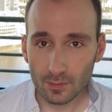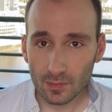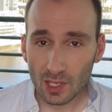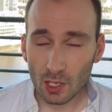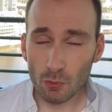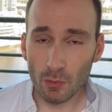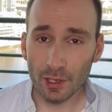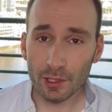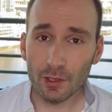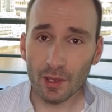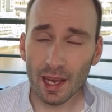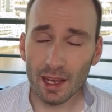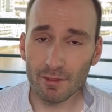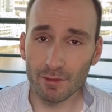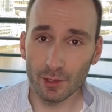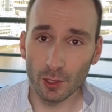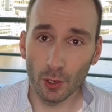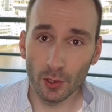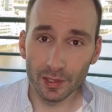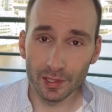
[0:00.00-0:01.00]
When you
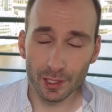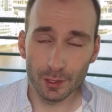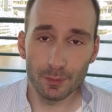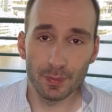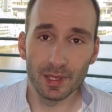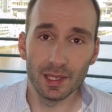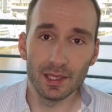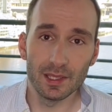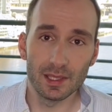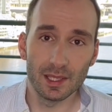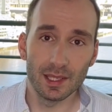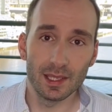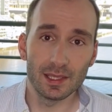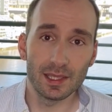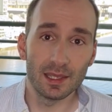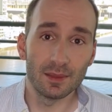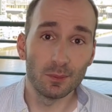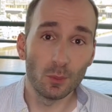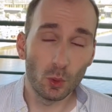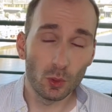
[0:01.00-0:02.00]
have longer
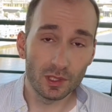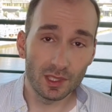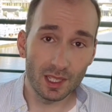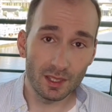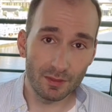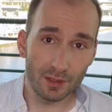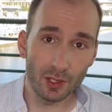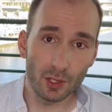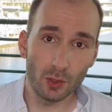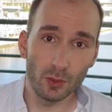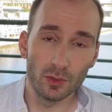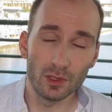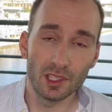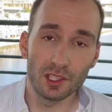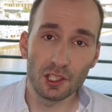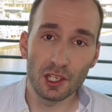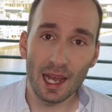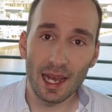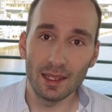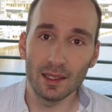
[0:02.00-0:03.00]
pieces and more
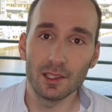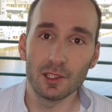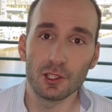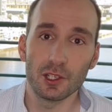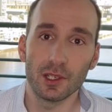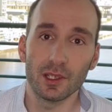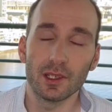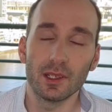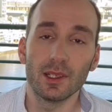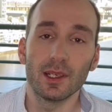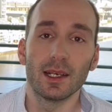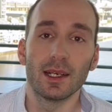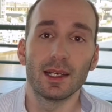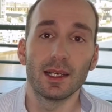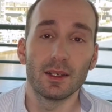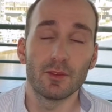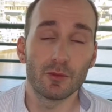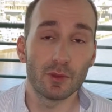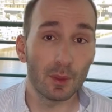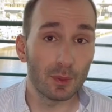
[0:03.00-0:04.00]
difficult, challenging
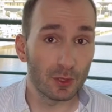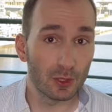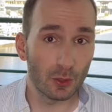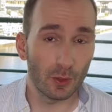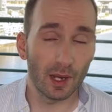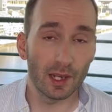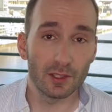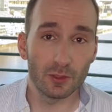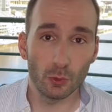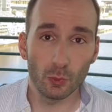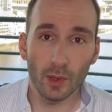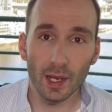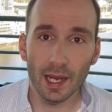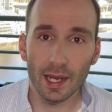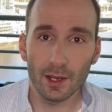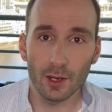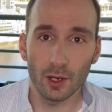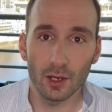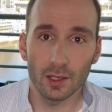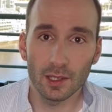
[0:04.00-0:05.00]
repertoire to
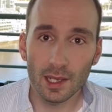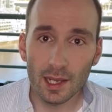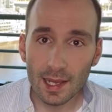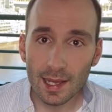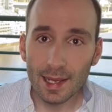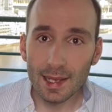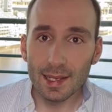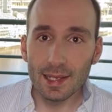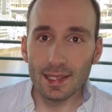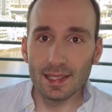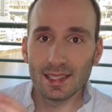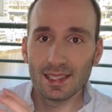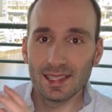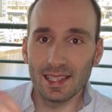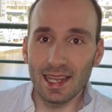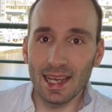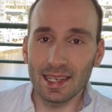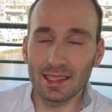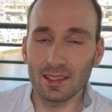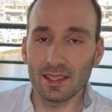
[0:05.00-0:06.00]
work on,
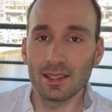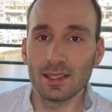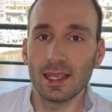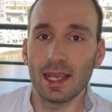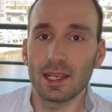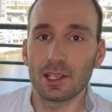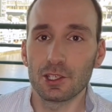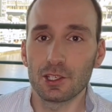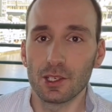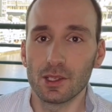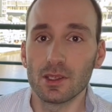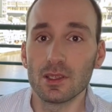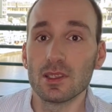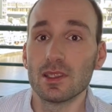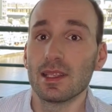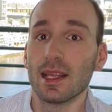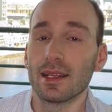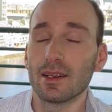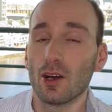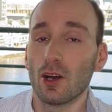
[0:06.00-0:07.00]
select
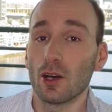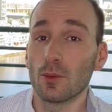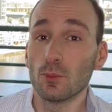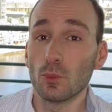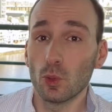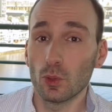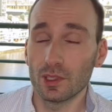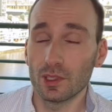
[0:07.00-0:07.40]
sections that are more